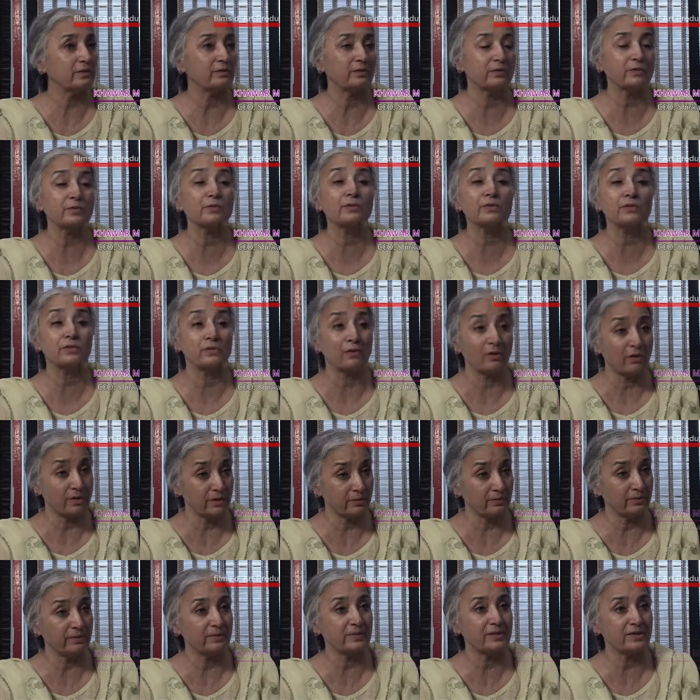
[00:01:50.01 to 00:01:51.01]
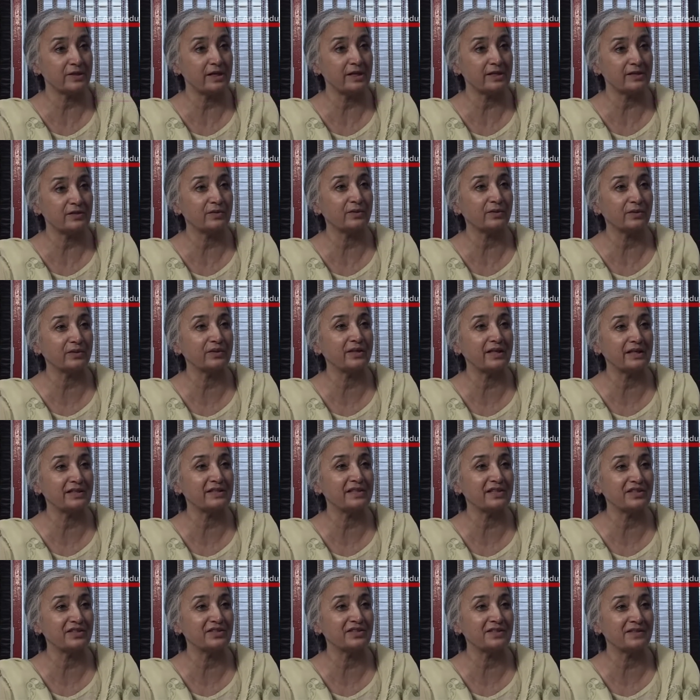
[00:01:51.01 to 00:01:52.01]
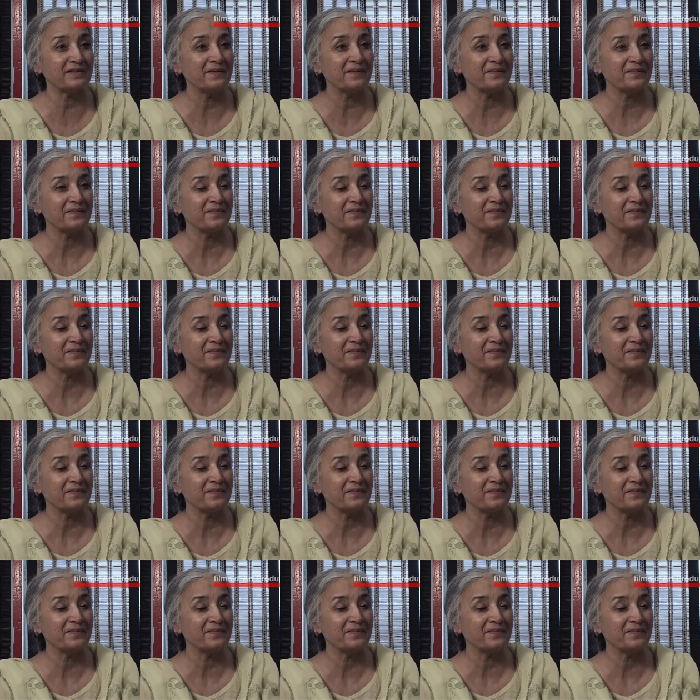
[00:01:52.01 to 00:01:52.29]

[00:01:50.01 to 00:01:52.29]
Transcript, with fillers: which was not a women's rights organization,